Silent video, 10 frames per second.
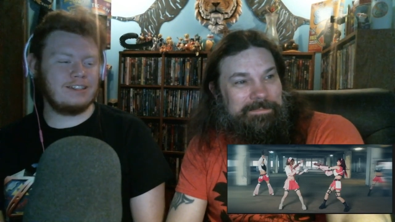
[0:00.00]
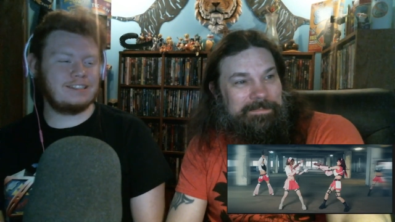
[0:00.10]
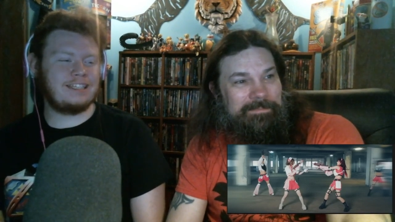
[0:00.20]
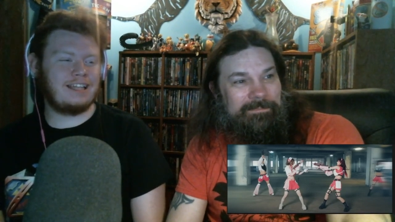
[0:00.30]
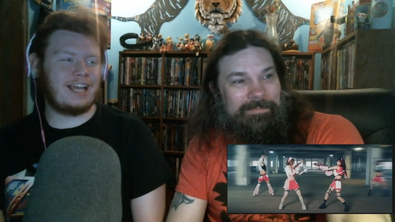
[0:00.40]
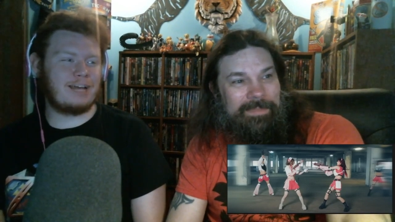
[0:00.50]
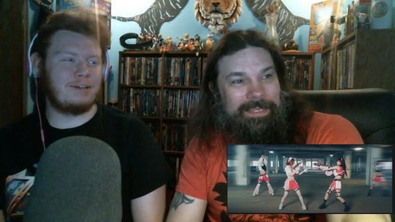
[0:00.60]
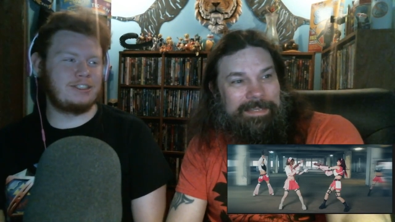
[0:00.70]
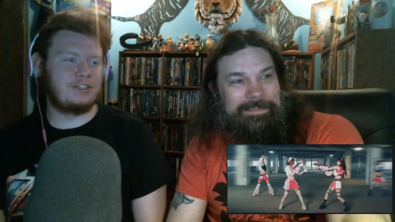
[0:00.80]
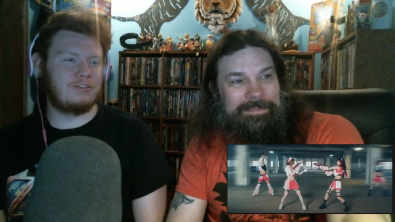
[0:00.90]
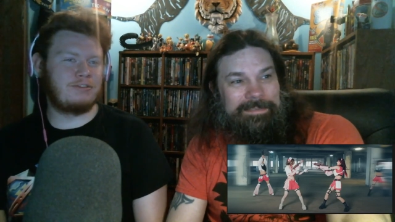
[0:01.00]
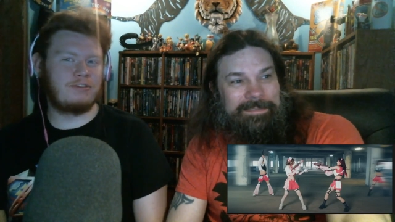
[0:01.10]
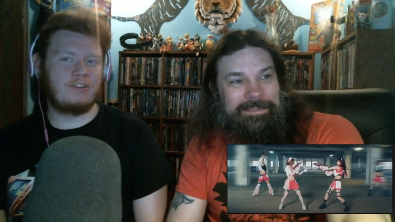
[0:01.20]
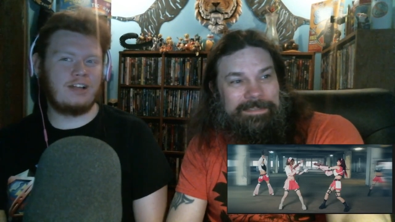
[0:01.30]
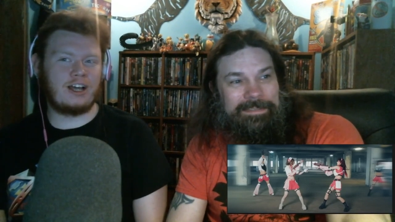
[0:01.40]
Speaker 1: see like a bunch of
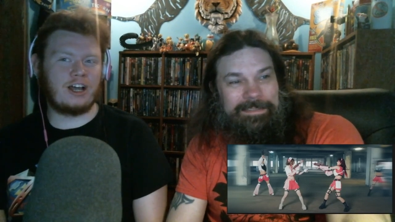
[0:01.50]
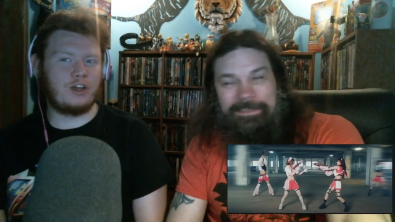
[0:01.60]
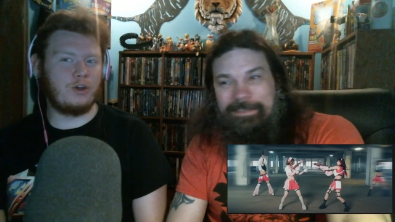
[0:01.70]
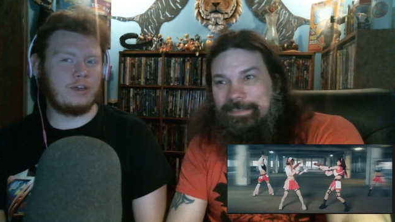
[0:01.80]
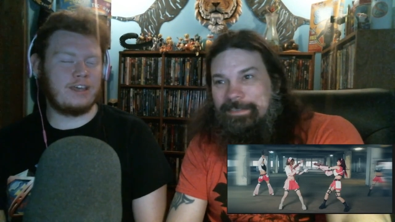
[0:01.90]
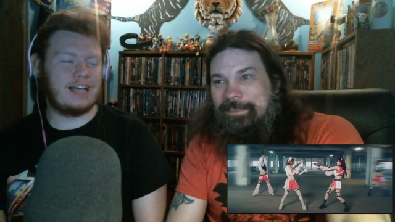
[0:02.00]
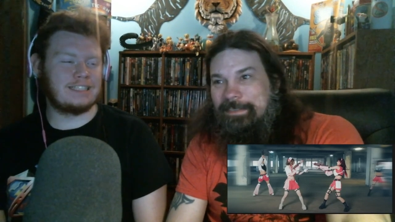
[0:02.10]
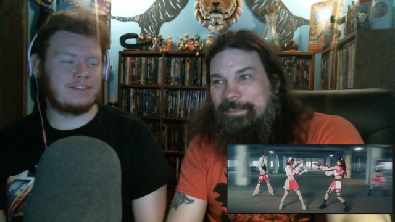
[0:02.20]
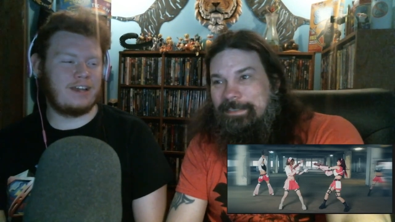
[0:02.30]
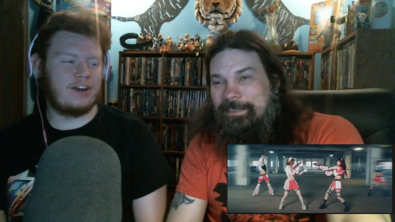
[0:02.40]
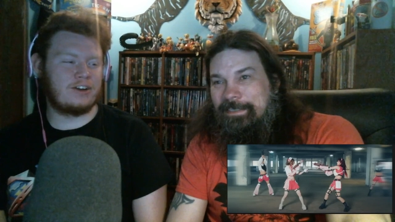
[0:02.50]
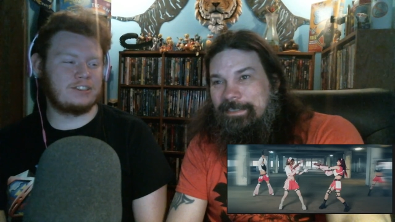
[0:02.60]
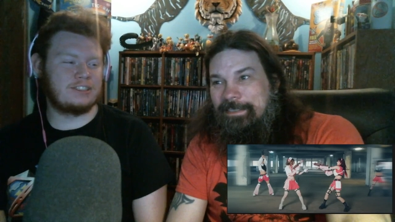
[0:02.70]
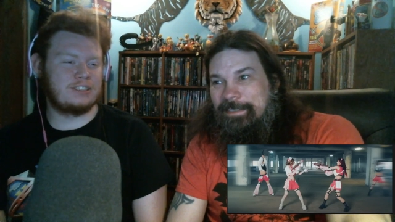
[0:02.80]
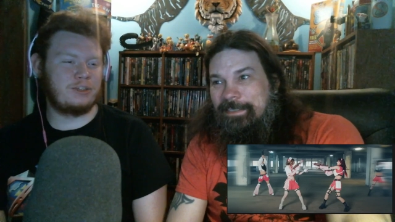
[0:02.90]
a, a kooky cast of characters
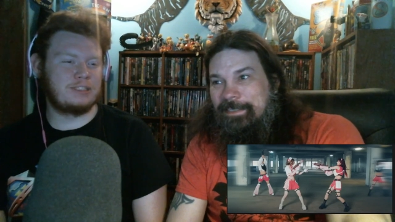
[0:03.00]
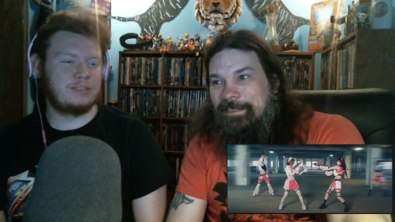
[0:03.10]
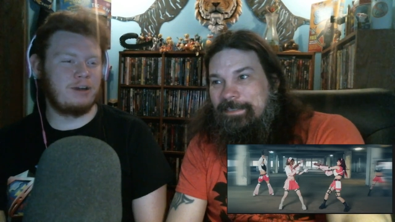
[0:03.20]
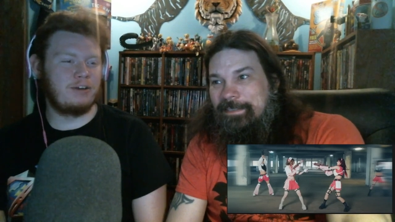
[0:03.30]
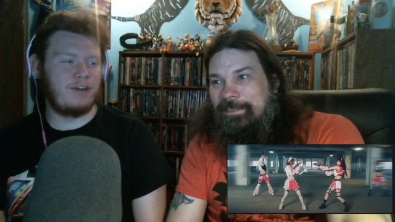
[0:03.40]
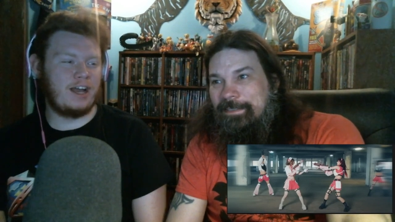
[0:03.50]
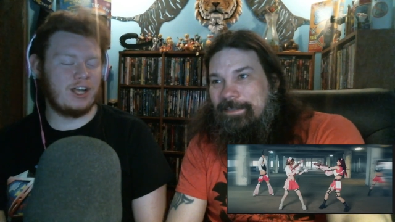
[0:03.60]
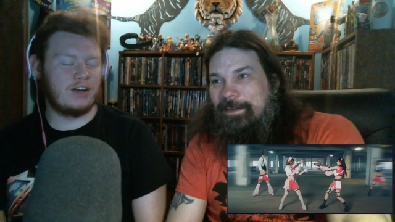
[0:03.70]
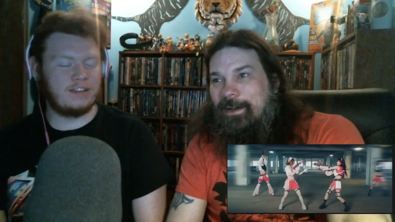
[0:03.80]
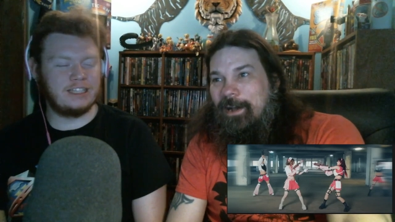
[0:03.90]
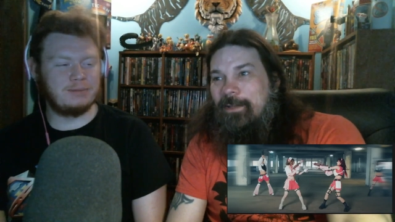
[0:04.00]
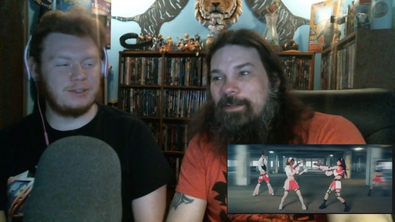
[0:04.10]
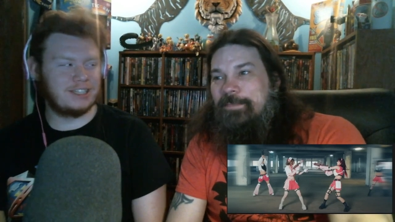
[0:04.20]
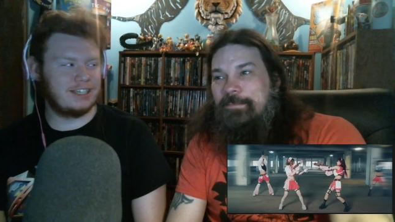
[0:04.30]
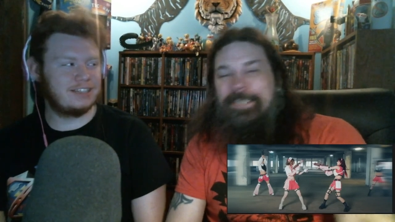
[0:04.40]
just doing some weird fighting over
Speaker 2: the. All
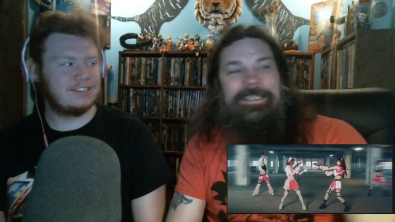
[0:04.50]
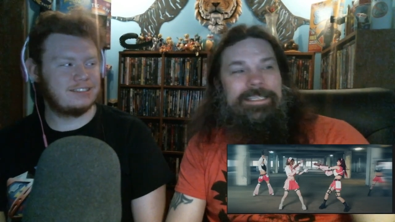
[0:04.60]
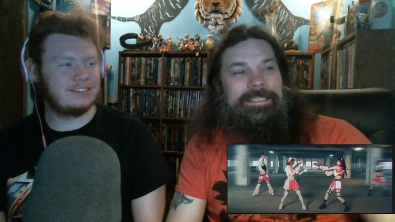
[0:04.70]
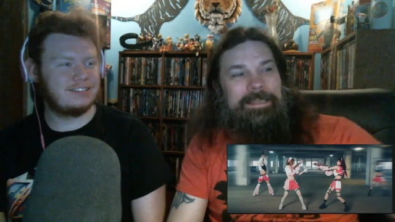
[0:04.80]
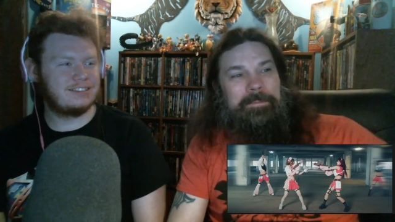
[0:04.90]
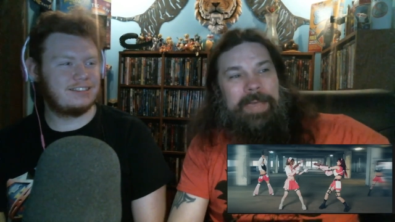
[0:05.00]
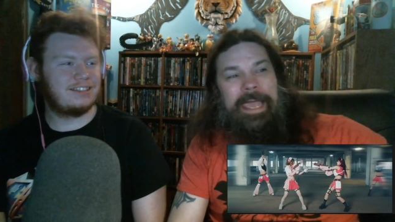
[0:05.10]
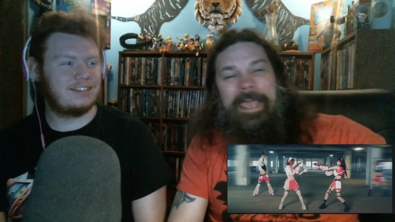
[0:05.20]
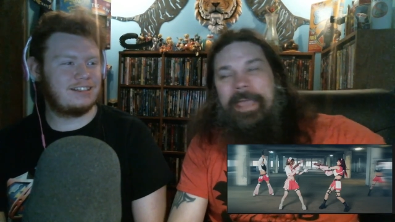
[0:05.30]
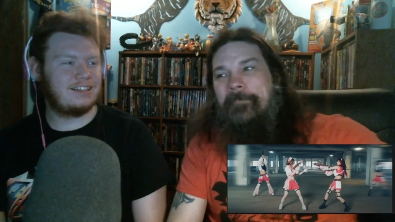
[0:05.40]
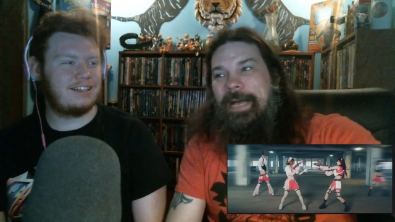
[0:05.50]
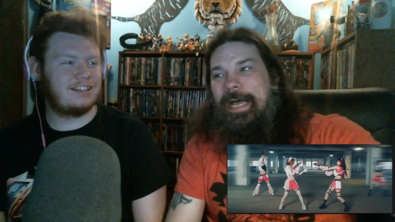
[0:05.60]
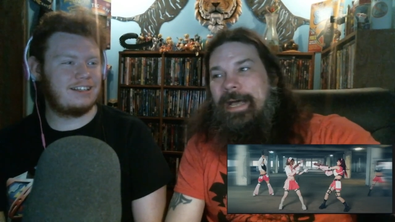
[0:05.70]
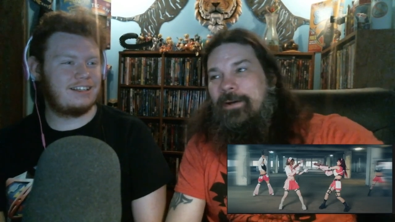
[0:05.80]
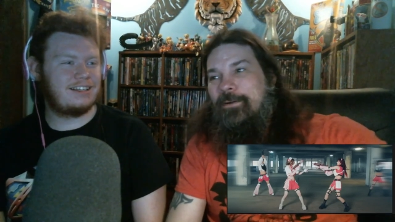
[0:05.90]
music. It's missing is the bang
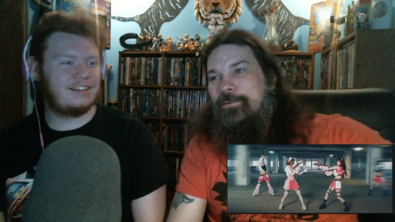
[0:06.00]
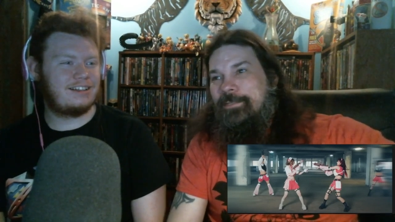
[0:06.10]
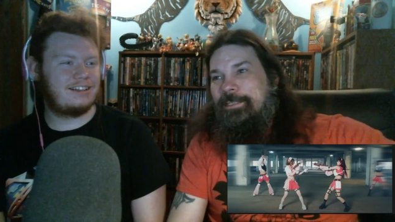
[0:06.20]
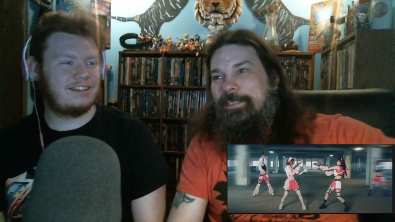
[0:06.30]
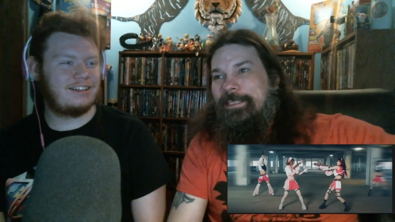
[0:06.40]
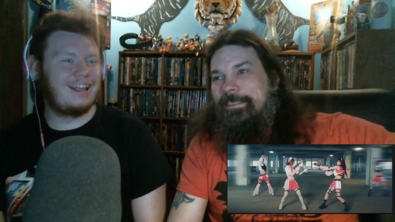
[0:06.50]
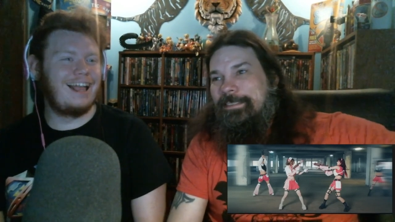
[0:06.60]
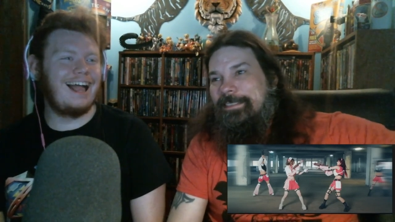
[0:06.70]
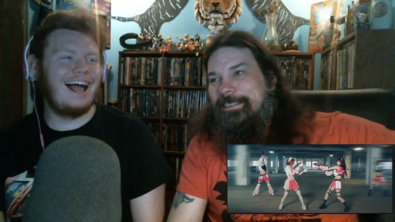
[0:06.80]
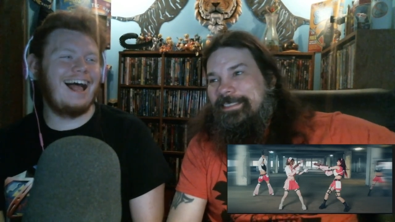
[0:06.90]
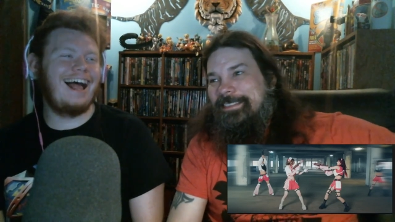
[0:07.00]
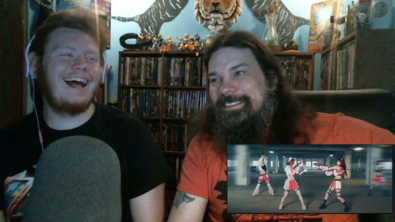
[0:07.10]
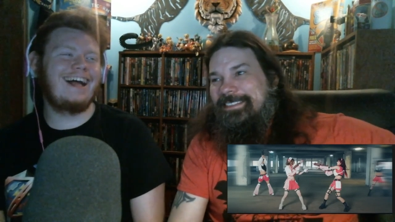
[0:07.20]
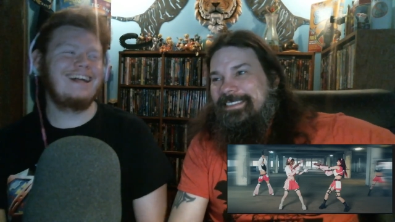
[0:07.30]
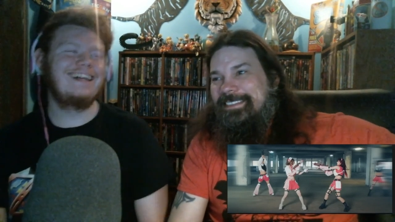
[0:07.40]
pows and
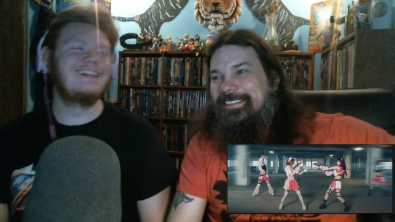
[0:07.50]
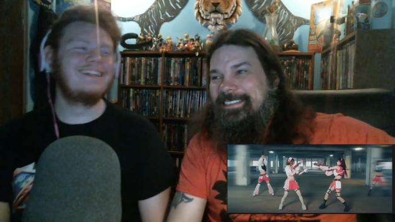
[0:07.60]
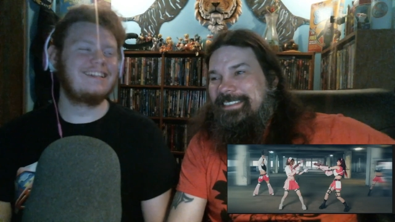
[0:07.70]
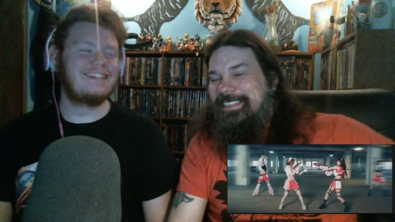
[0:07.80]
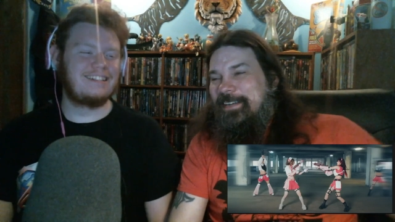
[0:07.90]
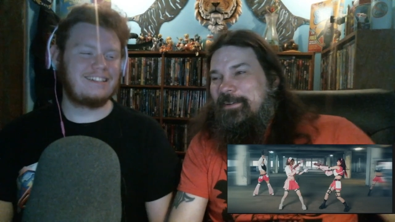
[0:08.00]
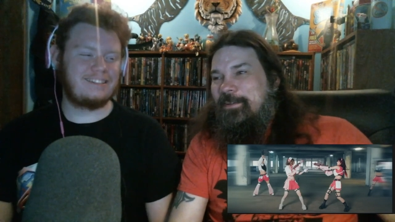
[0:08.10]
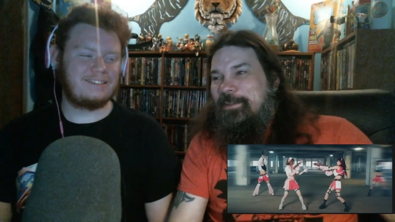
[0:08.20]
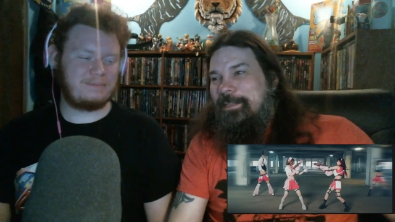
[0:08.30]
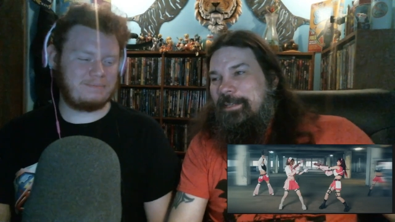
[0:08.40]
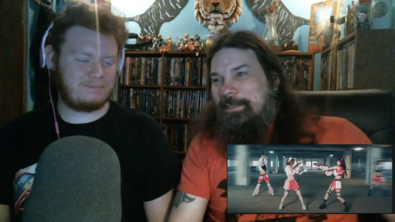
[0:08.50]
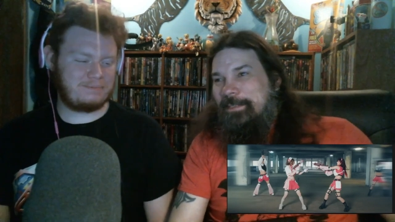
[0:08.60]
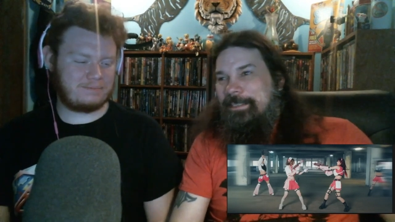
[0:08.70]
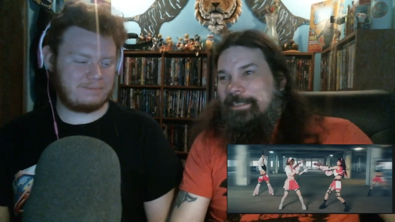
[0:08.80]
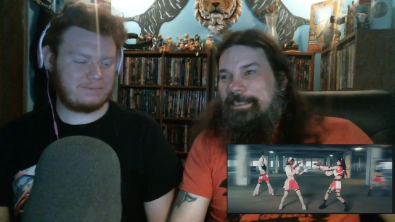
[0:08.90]
the, you know, the the
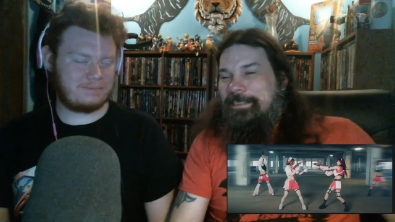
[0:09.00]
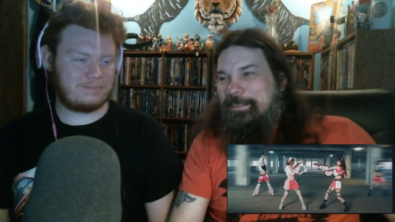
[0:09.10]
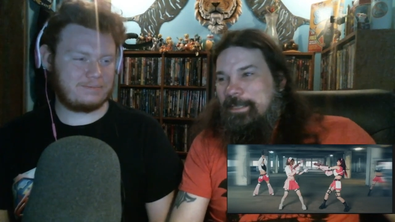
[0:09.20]
the